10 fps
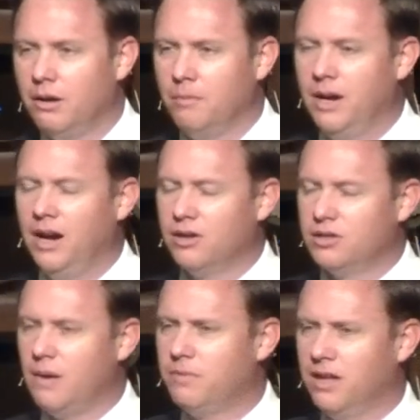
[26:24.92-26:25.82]
But
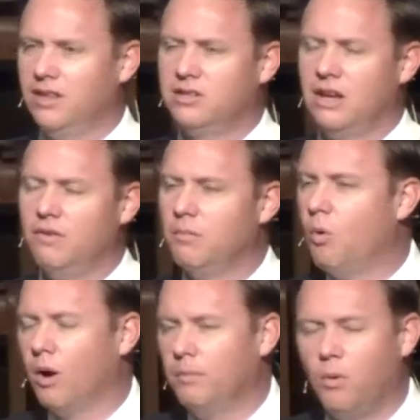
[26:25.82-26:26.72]
here's something that's even
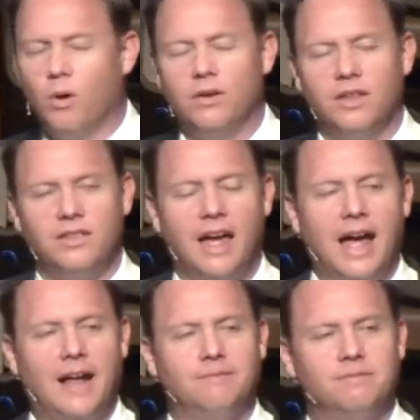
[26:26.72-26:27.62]
more important than
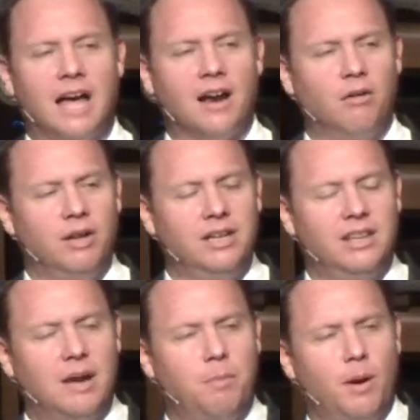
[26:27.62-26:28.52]
that. Not only
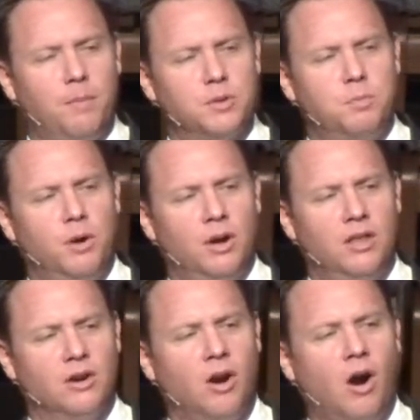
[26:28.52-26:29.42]
did they purpose
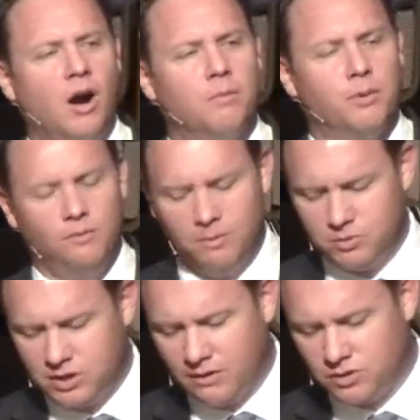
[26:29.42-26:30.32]
purity in their heart and prove
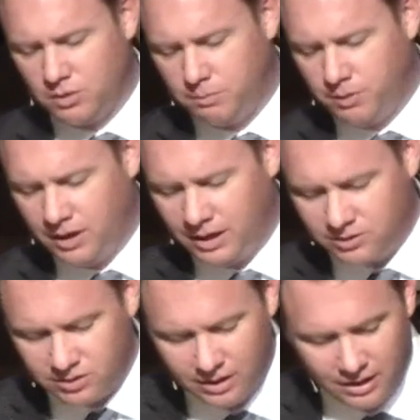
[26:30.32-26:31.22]
themselves to the
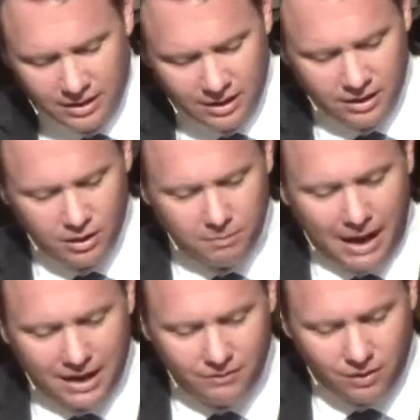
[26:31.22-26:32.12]
prince, look
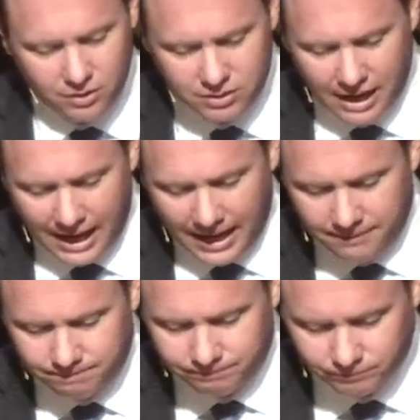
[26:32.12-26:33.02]
back at verse 9.